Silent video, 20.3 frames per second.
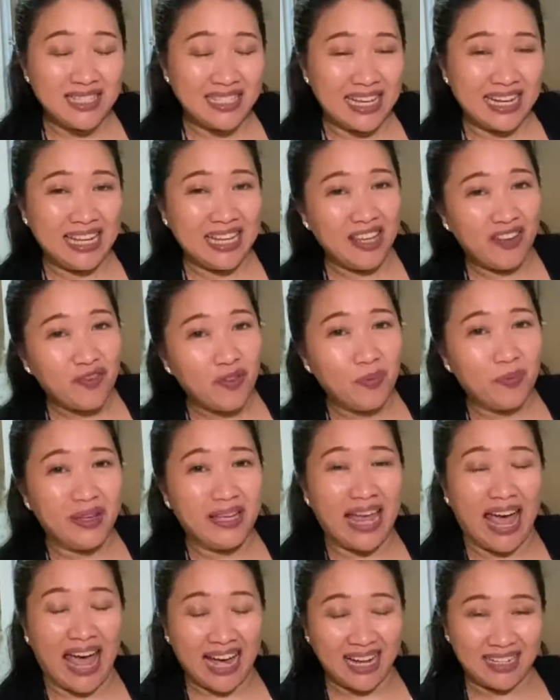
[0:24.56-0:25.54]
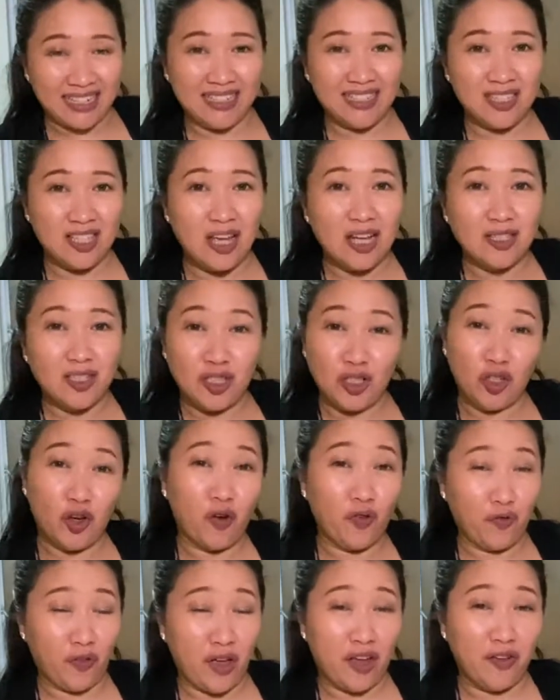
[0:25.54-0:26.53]
can even be added to
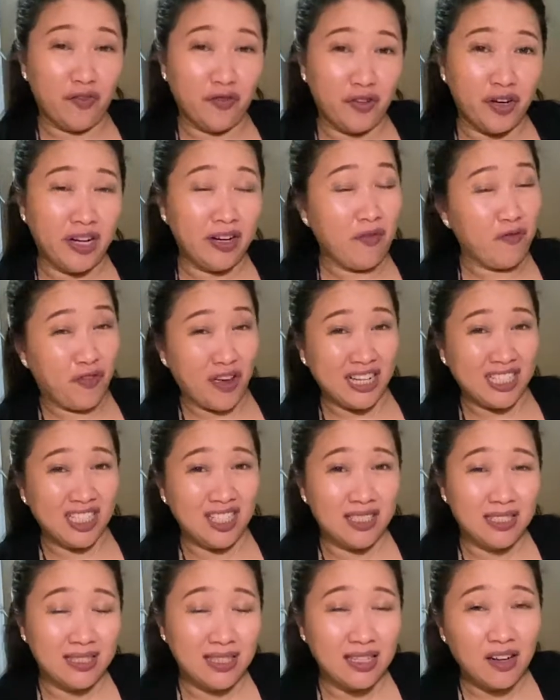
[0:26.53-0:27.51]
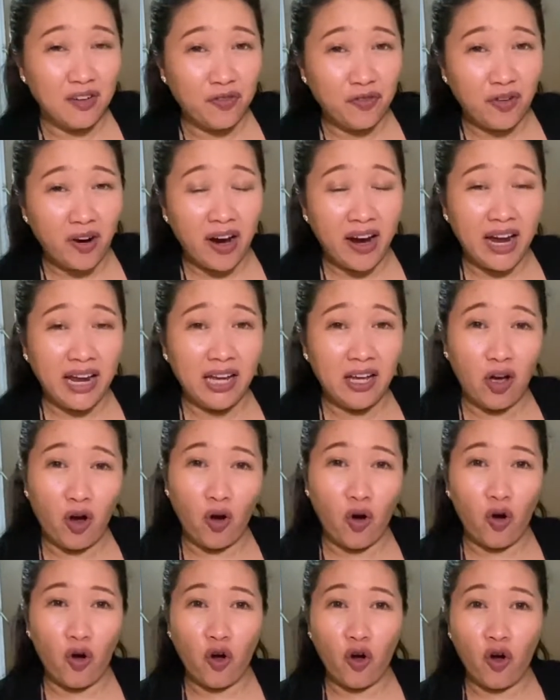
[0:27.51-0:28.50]
your favorite veggie stir fry
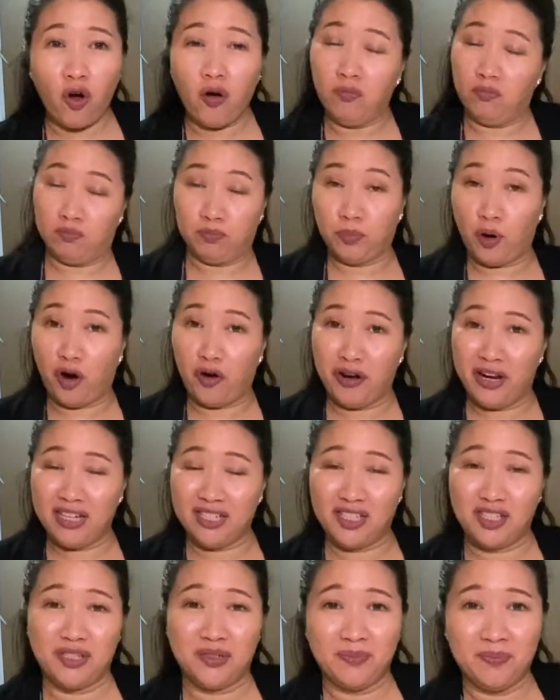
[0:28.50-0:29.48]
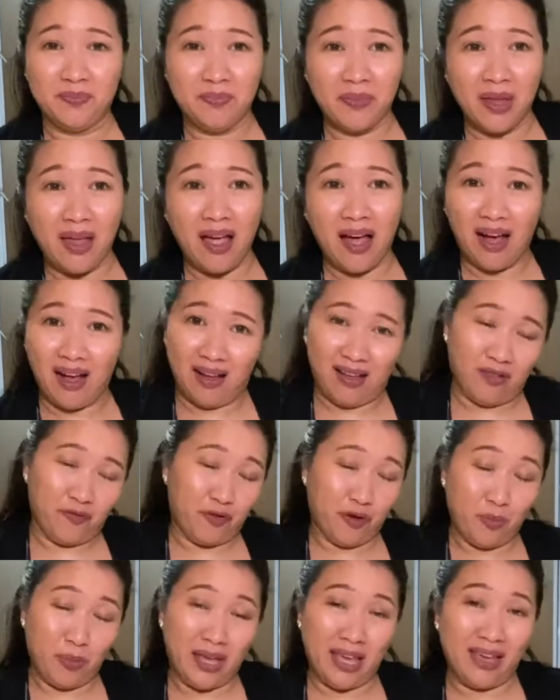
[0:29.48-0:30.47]
or porridge
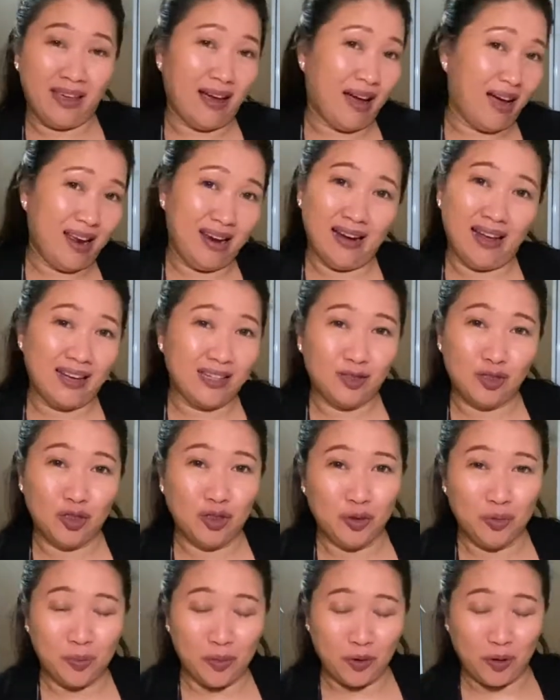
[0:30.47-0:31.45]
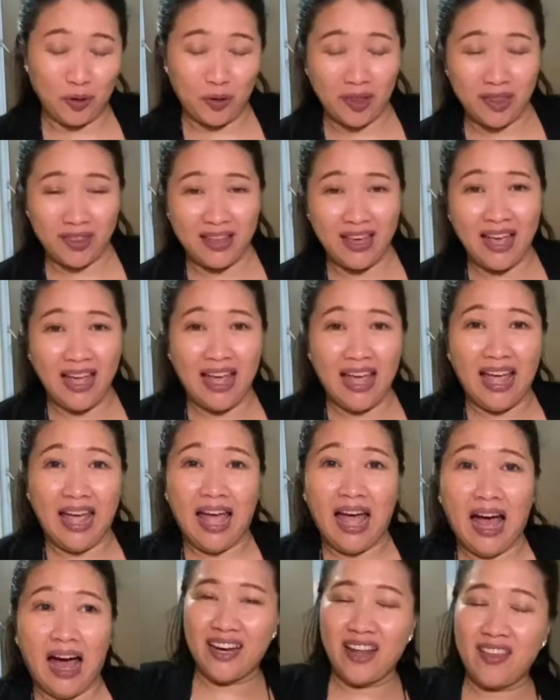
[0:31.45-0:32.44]
for me, I like to do both.
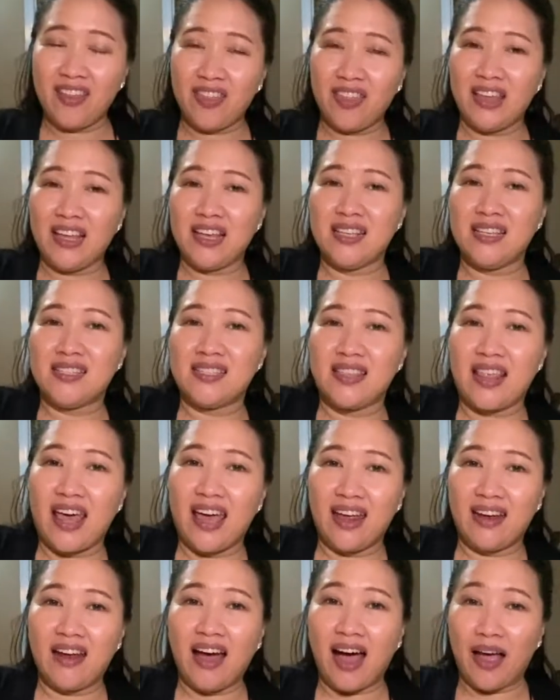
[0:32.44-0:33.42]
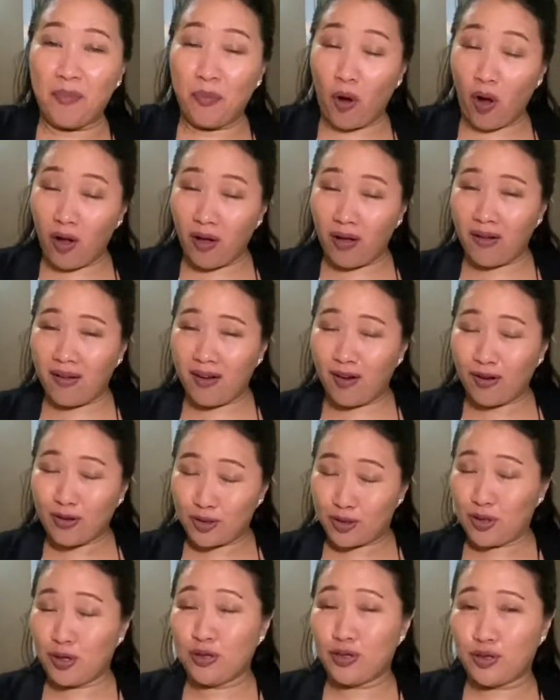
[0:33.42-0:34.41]
Another thing is that I'm
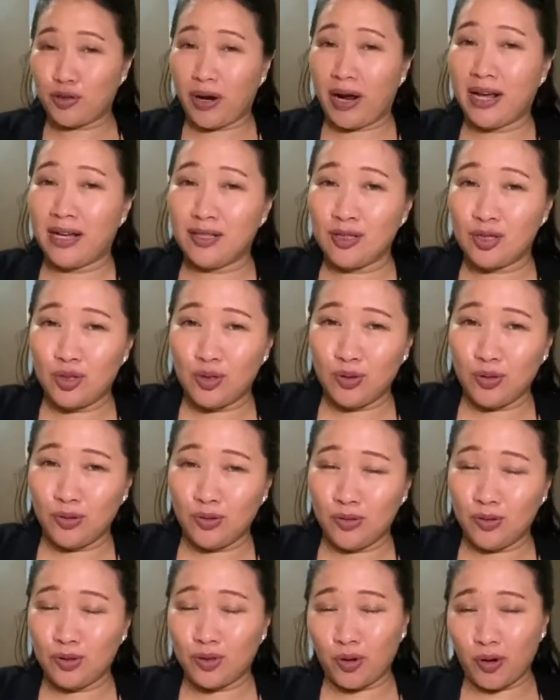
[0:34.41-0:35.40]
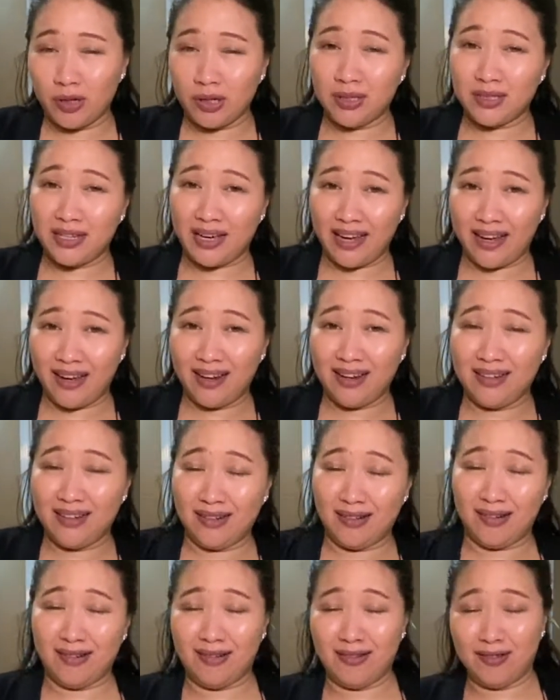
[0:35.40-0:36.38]
also trying to go on a diet
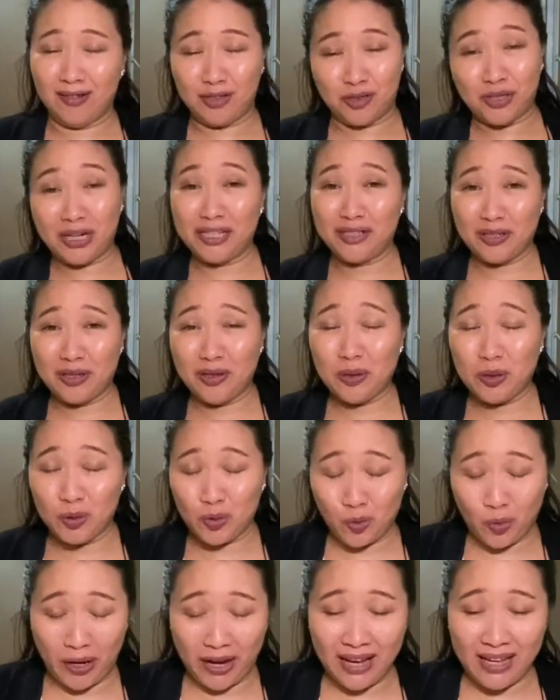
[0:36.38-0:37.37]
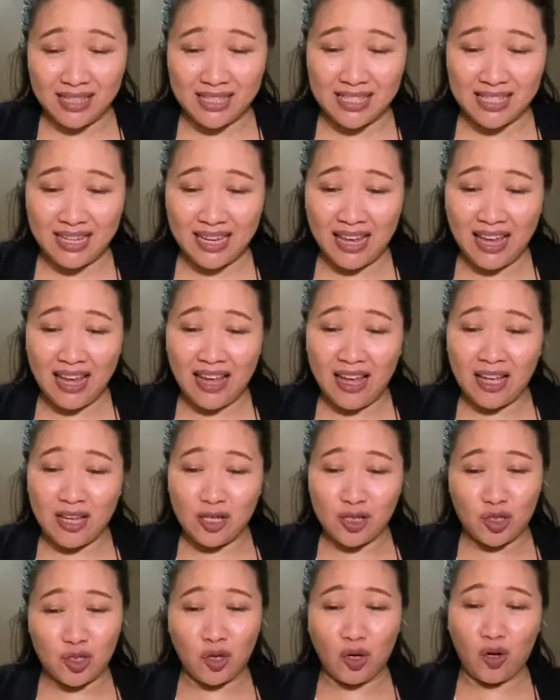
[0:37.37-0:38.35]
or try to lose weight.
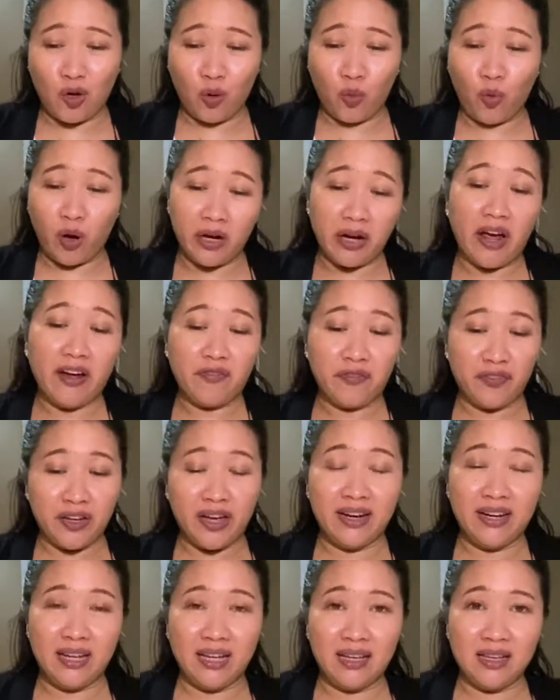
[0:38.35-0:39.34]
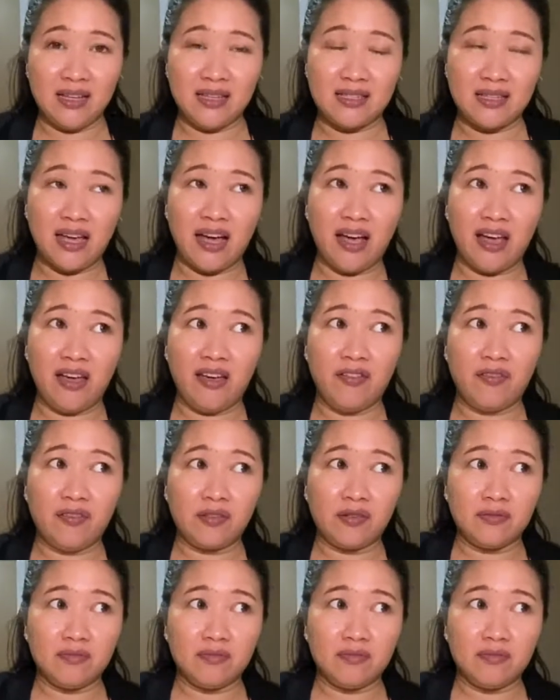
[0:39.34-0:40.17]
So what I've done is I've